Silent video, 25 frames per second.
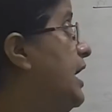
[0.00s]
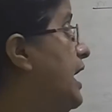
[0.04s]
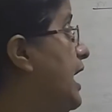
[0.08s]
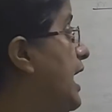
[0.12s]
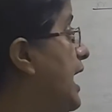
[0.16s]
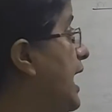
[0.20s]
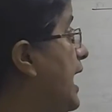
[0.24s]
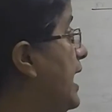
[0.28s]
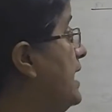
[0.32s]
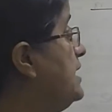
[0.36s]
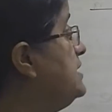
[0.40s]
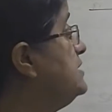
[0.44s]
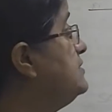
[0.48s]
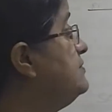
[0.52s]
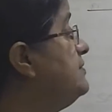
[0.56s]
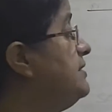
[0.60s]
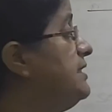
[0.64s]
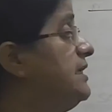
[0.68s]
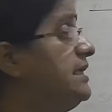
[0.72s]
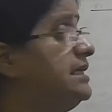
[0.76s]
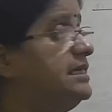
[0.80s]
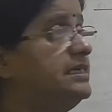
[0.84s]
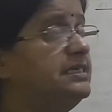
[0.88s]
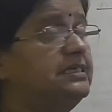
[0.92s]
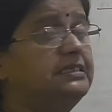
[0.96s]
as
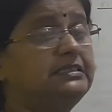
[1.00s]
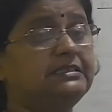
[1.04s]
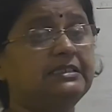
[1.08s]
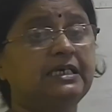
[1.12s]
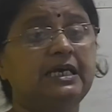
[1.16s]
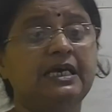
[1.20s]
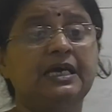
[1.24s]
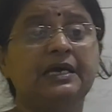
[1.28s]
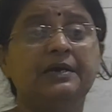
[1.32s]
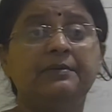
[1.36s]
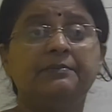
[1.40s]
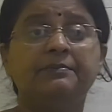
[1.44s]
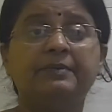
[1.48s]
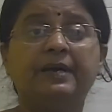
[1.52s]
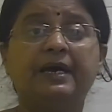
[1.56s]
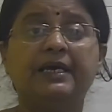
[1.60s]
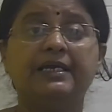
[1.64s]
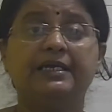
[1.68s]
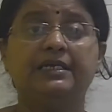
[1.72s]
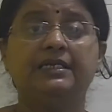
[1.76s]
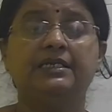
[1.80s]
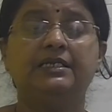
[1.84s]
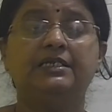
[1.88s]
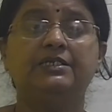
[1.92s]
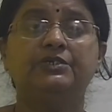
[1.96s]
well as
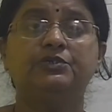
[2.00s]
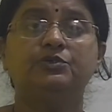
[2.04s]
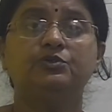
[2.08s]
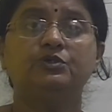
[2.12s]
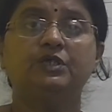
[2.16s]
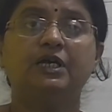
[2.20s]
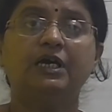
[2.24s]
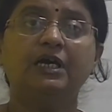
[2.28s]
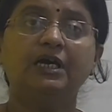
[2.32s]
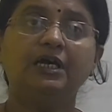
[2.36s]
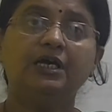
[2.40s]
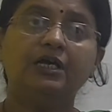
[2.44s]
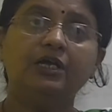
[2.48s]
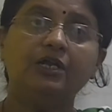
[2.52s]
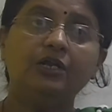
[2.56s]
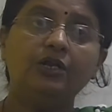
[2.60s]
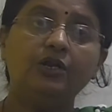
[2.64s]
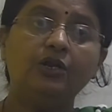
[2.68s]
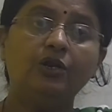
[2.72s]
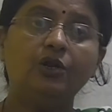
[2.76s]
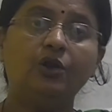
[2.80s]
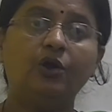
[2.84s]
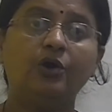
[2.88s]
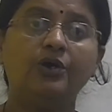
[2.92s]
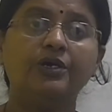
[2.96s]
parallel to the
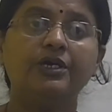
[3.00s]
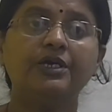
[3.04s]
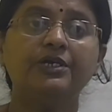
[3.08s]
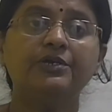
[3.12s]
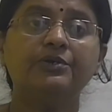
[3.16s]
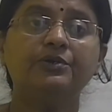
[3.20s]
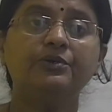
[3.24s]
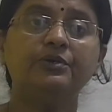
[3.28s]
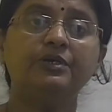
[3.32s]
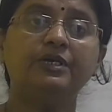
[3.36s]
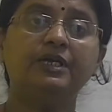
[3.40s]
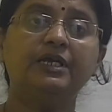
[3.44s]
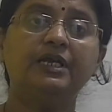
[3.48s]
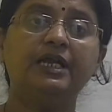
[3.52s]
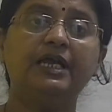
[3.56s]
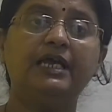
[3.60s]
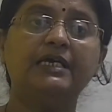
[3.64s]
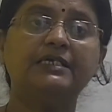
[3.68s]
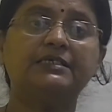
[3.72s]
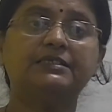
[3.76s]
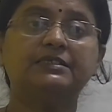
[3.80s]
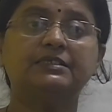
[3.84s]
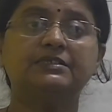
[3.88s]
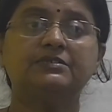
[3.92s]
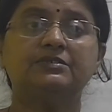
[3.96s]
longitudinal
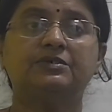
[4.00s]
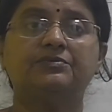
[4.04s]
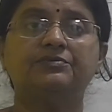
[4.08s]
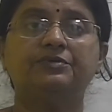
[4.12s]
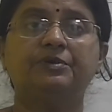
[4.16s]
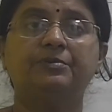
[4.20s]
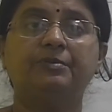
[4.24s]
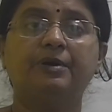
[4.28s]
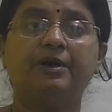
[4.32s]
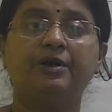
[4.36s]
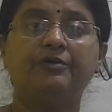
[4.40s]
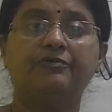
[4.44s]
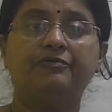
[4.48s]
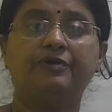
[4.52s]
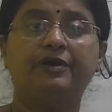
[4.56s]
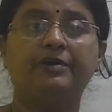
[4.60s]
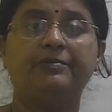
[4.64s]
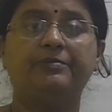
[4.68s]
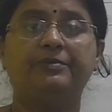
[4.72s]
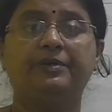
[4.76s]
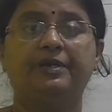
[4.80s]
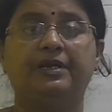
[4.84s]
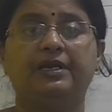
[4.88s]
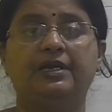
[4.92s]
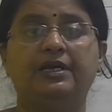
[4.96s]
axis of the
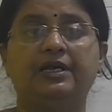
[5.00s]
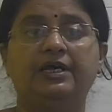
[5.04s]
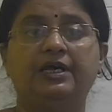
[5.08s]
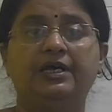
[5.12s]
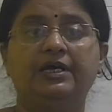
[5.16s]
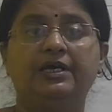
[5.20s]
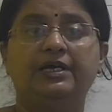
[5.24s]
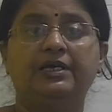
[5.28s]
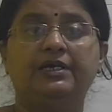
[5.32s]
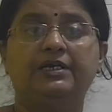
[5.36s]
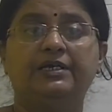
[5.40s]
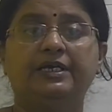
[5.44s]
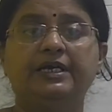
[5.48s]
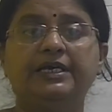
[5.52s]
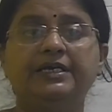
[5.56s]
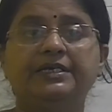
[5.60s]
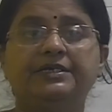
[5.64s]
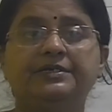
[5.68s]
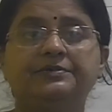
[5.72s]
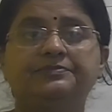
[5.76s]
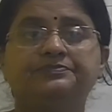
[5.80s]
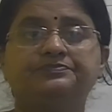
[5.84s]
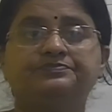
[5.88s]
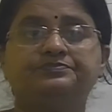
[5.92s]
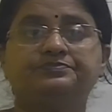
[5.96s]
myofibril, right?
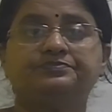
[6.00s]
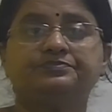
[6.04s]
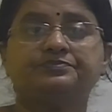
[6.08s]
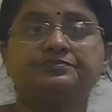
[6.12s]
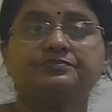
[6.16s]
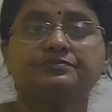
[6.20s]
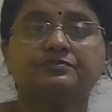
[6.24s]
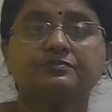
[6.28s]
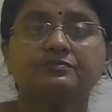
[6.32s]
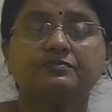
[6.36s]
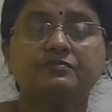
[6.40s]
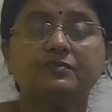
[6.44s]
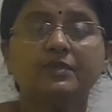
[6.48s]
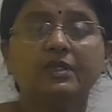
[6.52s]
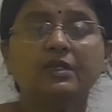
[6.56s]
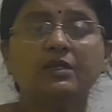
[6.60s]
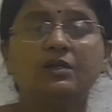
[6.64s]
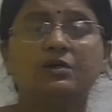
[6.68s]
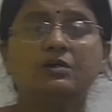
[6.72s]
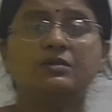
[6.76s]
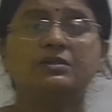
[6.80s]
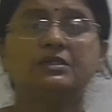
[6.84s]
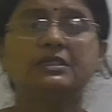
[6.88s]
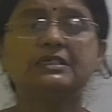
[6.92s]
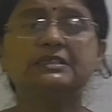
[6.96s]

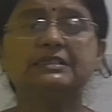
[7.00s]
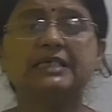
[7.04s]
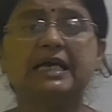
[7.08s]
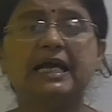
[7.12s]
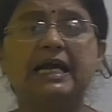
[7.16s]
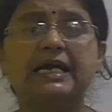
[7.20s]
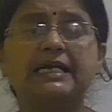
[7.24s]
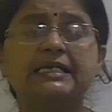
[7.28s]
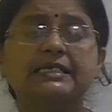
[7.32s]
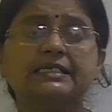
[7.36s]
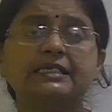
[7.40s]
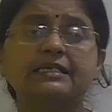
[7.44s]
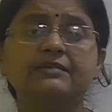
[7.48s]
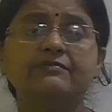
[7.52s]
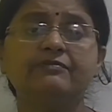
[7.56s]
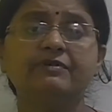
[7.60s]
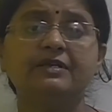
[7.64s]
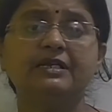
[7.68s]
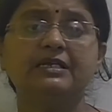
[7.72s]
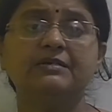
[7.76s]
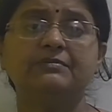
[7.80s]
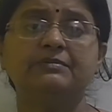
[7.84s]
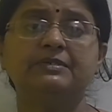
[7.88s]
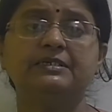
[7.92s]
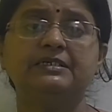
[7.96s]
Now this actin
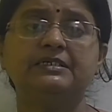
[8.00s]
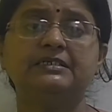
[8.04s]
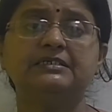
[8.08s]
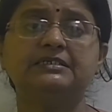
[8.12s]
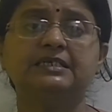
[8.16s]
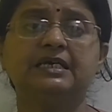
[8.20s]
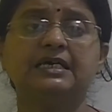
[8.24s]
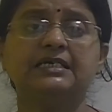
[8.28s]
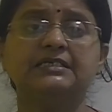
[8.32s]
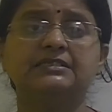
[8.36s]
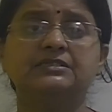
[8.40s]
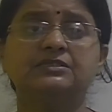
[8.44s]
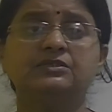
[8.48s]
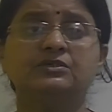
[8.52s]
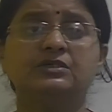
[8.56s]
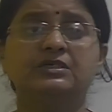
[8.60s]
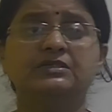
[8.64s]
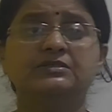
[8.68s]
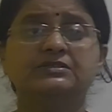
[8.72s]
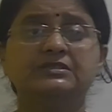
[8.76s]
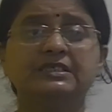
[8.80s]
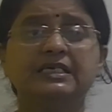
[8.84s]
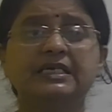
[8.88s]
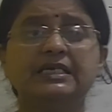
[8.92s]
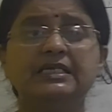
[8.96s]
filaments, as you have
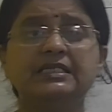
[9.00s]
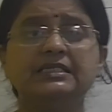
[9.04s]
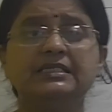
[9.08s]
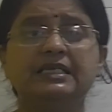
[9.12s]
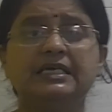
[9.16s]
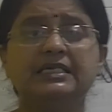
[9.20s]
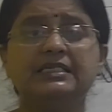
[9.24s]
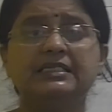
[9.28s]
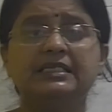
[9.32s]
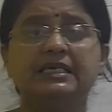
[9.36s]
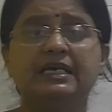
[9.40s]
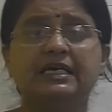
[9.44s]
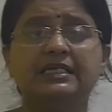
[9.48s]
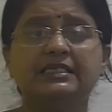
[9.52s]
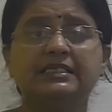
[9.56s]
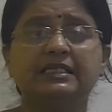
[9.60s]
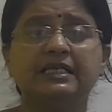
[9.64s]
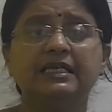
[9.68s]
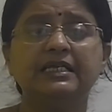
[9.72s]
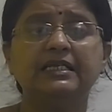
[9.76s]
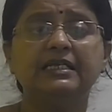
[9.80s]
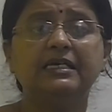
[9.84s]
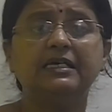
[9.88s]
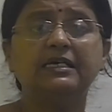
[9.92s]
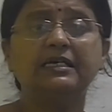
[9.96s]
seen, that they are
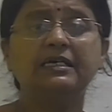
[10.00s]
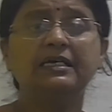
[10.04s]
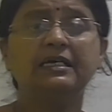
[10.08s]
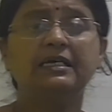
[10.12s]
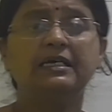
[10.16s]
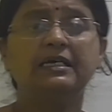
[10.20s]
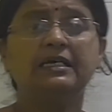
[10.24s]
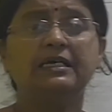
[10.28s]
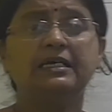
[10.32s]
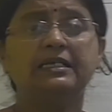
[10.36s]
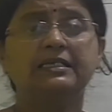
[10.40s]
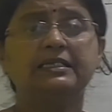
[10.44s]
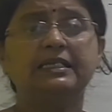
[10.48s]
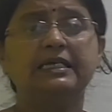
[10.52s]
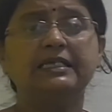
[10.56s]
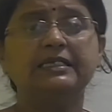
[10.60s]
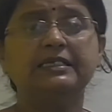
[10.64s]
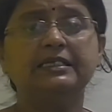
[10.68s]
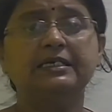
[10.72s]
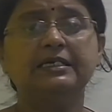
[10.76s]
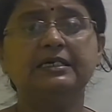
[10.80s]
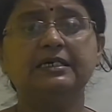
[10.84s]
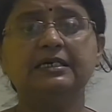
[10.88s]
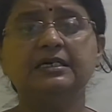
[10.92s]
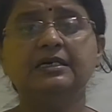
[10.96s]
thinner than
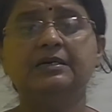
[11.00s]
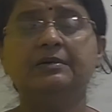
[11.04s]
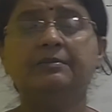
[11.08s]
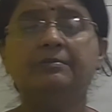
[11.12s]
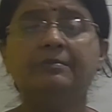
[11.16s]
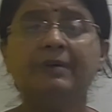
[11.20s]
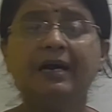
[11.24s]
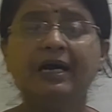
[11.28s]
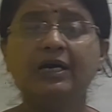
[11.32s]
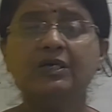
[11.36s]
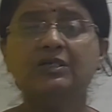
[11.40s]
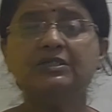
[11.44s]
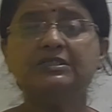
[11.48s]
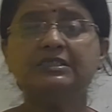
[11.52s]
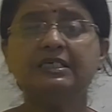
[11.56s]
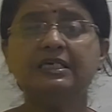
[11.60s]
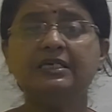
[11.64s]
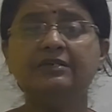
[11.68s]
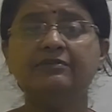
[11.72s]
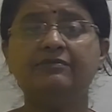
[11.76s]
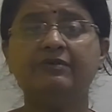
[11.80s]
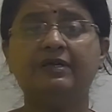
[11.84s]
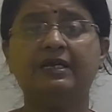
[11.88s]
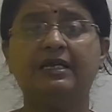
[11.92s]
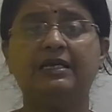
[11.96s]
the
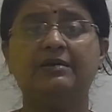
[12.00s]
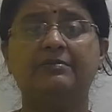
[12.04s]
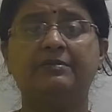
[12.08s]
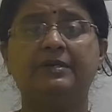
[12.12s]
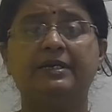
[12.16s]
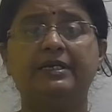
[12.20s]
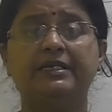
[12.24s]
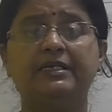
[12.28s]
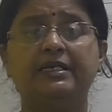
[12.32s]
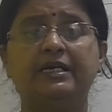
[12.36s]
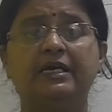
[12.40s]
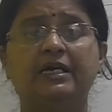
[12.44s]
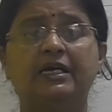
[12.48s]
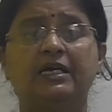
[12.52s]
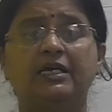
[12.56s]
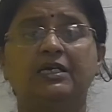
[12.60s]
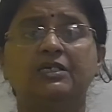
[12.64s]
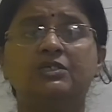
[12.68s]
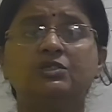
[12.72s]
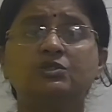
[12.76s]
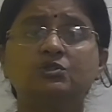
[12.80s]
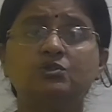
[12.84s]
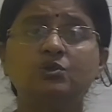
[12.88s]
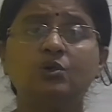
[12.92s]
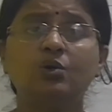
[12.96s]
myosin filament,
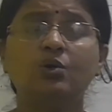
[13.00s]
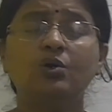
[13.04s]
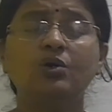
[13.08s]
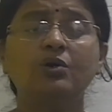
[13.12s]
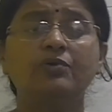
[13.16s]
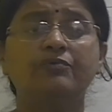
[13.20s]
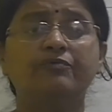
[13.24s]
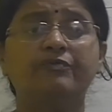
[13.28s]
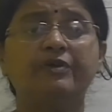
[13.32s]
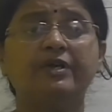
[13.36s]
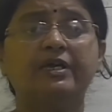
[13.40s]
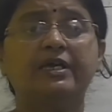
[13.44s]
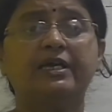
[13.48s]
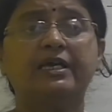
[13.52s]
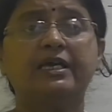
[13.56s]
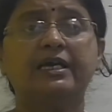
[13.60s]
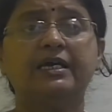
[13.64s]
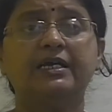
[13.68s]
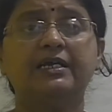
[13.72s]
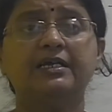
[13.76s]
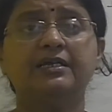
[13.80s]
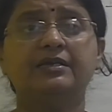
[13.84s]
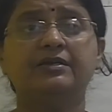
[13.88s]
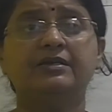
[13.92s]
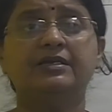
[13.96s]
so we
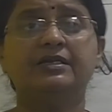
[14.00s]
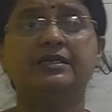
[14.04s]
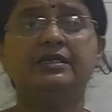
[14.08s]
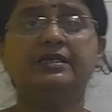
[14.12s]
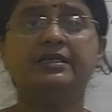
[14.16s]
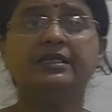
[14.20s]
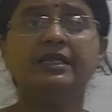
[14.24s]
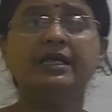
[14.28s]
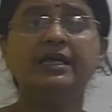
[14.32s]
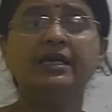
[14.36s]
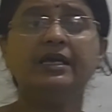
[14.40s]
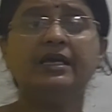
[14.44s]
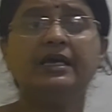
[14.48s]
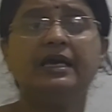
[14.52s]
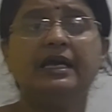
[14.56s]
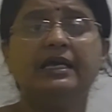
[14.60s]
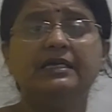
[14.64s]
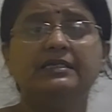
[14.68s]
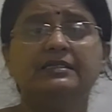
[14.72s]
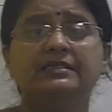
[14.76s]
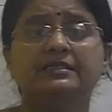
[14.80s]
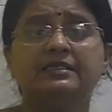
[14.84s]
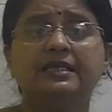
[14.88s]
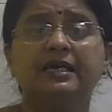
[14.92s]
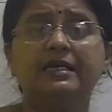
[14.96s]
get thick
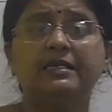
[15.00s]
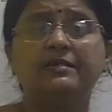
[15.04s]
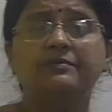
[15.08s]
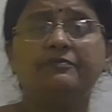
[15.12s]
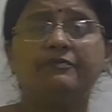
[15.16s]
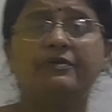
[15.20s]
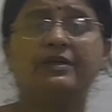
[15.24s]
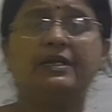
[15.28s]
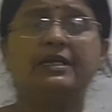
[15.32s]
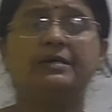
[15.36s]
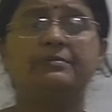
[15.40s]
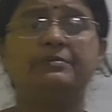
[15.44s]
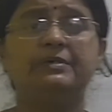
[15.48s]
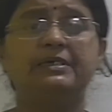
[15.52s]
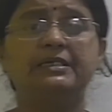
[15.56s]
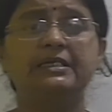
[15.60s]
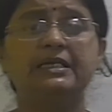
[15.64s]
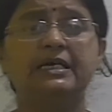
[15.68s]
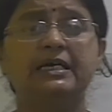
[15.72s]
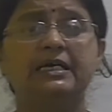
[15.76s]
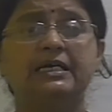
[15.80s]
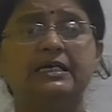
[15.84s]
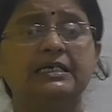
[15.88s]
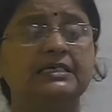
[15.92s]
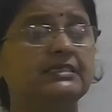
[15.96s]
and thin filament
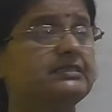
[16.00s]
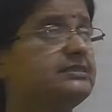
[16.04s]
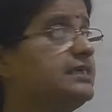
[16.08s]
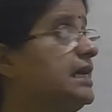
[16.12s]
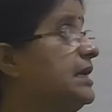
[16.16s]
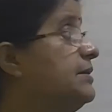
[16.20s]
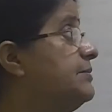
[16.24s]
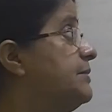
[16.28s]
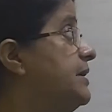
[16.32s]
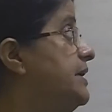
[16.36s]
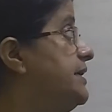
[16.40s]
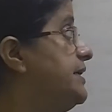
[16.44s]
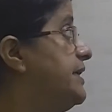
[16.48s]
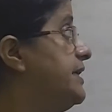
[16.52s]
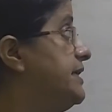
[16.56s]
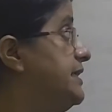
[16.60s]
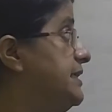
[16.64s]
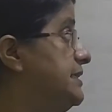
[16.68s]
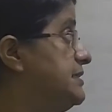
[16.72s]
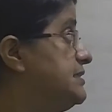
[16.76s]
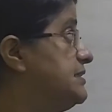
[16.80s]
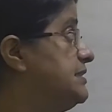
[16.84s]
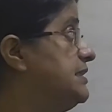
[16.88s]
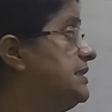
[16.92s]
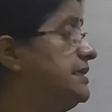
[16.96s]

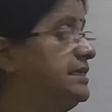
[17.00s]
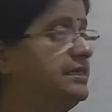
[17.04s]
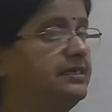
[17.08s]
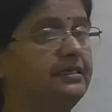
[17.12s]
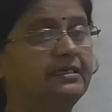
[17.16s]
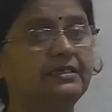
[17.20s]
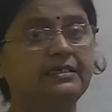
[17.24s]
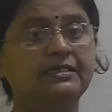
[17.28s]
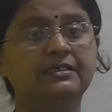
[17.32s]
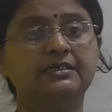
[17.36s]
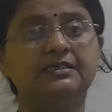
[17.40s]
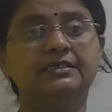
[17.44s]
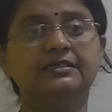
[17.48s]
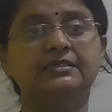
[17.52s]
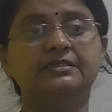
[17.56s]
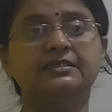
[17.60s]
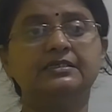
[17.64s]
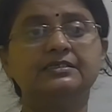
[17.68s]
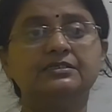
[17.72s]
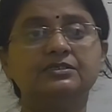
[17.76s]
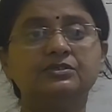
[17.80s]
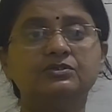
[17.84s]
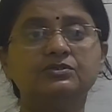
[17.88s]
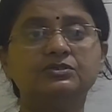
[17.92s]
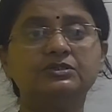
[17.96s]
simultaneously.
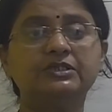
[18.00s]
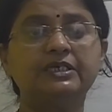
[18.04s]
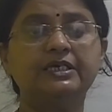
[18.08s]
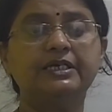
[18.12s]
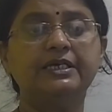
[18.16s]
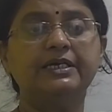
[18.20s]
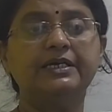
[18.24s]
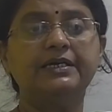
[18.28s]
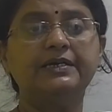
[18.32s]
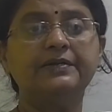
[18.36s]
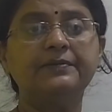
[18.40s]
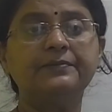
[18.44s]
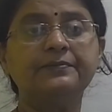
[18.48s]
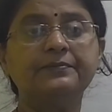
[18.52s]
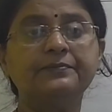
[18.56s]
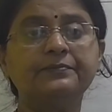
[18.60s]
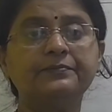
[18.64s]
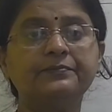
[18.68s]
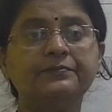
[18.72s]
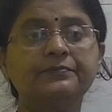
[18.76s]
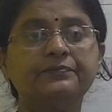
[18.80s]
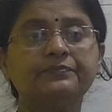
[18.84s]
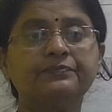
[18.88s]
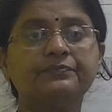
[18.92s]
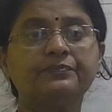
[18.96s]
This you see here,
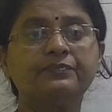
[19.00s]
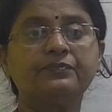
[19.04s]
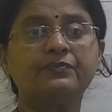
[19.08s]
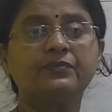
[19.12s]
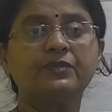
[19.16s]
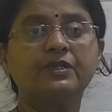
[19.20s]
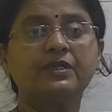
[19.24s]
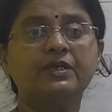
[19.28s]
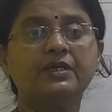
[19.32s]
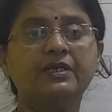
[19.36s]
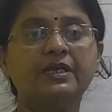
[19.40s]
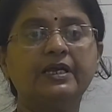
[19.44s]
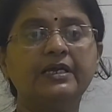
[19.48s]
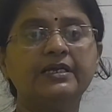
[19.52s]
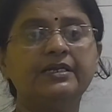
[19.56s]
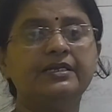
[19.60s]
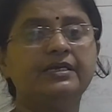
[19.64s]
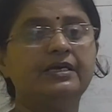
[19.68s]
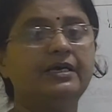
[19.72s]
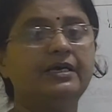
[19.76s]
right?